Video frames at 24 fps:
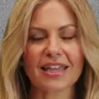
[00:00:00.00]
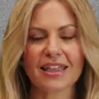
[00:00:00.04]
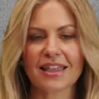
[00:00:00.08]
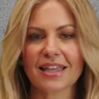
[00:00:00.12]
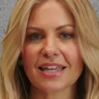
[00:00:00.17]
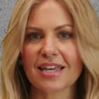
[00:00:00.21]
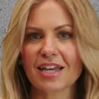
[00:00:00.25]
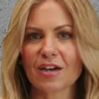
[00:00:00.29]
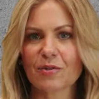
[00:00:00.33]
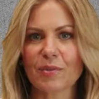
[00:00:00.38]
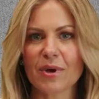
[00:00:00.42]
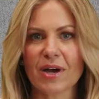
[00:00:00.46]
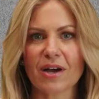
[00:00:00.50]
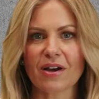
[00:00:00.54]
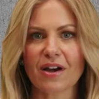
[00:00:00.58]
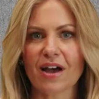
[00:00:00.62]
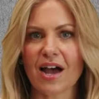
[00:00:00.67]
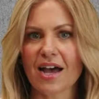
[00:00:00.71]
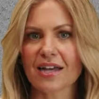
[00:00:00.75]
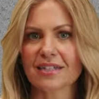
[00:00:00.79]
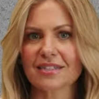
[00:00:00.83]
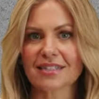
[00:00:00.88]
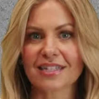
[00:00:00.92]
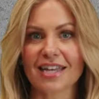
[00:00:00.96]
think about
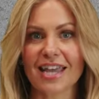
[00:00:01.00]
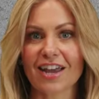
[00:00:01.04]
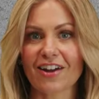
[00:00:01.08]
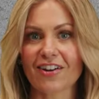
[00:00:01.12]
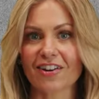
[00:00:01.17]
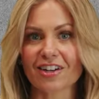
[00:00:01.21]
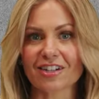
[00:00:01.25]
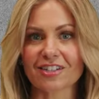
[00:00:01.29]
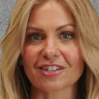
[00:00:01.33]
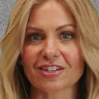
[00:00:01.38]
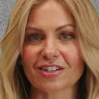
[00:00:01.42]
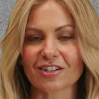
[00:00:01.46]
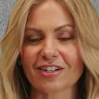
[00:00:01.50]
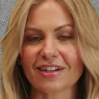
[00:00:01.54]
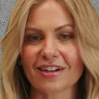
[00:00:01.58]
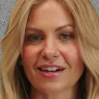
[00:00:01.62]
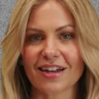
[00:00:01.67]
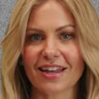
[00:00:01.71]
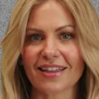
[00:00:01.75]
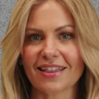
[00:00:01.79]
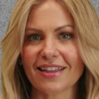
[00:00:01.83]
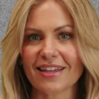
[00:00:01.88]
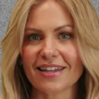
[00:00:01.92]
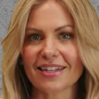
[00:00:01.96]
God's character
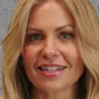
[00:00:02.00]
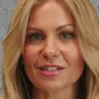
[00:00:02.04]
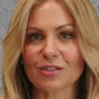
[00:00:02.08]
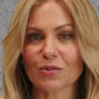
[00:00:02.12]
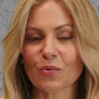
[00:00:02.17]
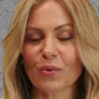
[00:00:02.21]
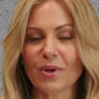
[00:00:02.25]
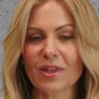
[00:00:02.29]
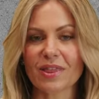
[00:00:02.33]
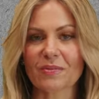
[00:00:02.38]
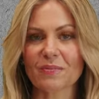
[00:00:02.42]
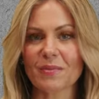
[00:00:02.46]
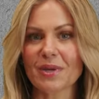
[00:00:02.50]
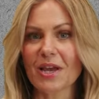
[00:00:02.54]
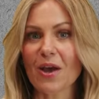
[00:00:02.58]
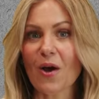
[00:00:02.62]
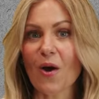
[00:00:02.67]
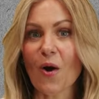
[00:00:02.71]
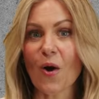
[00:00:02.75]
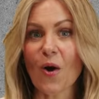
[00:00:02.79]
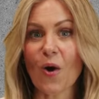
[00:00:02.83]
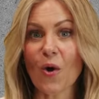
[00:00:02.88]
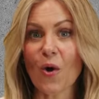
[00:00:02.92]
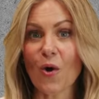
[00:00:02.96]
and that He's with me
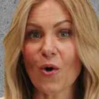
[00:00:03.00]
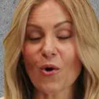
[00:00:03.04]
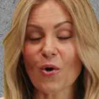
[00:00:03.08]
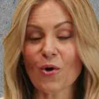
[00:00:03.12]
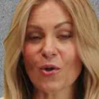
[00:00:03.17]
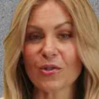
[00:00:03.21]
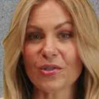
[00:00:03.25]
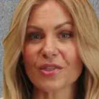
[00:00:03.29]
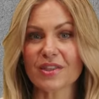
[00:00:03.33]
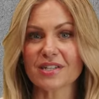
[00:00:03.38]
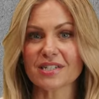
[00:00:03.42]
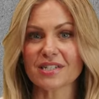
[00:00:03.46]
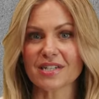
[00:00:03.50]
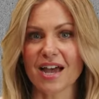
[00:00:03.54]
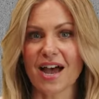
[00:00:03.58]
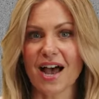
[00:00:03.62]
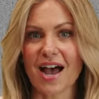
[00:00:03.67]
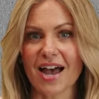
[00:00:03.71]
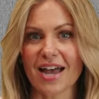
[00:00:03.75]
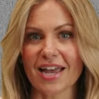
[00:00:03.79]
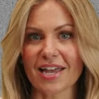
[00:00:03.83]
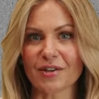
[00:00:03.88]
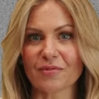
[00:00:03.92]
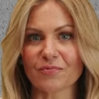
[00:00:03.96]
all the
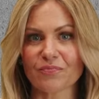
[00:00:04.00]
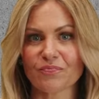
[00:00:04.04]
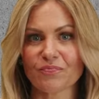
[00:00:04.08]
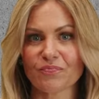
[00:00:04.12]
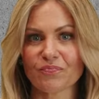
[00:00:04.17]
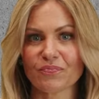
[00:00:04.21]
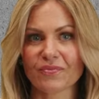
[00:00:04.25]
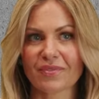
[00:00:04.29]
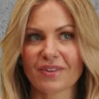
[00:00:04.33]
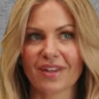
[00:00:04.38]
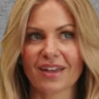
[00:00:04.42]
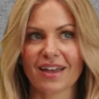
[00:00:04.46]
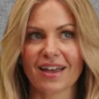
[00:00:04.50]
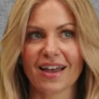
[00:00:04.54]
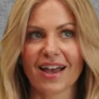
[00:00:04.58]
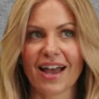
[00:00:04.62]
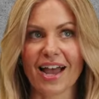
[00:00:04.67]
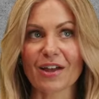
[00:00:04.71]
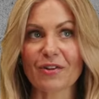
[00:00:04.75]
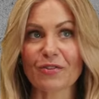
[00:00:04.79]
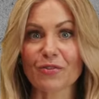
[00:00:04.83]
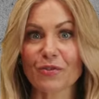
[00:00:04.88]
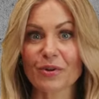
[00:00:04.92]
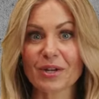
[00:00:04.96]
time.
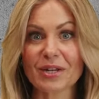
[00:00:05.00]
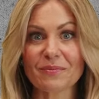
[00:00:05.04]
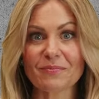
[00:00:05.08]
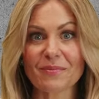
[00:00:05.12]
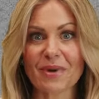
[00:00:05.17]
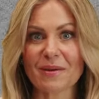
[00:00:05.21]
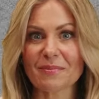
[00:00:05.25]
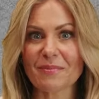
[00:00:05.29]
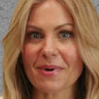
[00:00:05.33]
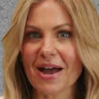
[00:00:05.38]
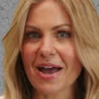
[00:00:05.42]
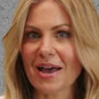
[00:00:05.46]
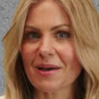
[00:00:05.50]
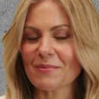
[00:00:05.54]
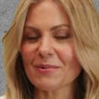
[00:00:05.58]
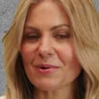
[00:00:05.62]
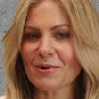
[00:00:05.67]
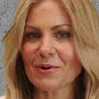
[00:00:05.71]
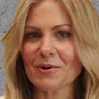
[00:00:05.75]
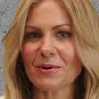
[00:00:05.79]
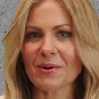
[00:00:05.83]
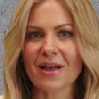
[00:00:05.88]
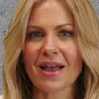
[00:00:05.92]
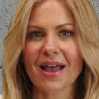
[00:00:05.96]
I read my
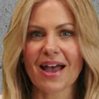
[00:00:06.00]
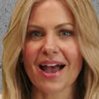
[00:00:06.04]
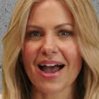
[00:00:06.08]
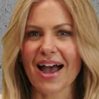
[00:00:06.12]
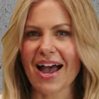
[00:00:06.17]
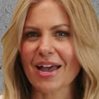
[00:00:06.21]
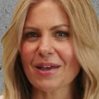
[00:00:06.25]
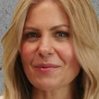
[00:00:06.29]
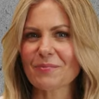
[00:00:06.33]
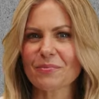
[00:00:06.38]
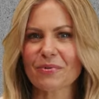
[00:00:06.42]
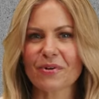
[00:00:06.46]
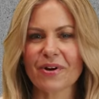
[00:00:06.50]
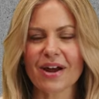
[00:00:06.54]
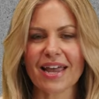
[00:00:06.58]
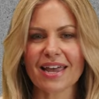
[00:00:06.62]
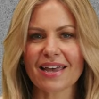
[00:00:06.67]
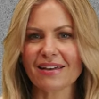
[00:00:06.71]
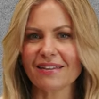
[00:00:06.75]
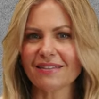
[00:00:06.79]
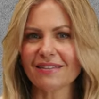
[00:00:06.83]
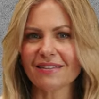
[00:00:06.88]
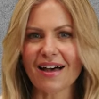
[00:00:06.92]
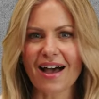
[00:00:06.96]
Bible, I pray
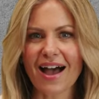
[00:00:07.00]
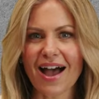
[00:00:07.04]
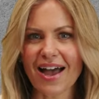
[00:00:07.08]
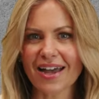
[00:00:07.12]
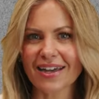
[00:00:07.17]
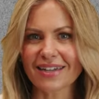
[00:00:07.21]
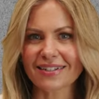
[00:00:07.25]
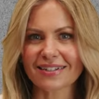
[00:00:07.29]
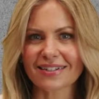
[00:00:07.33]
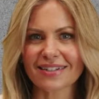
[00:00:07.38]
a lot,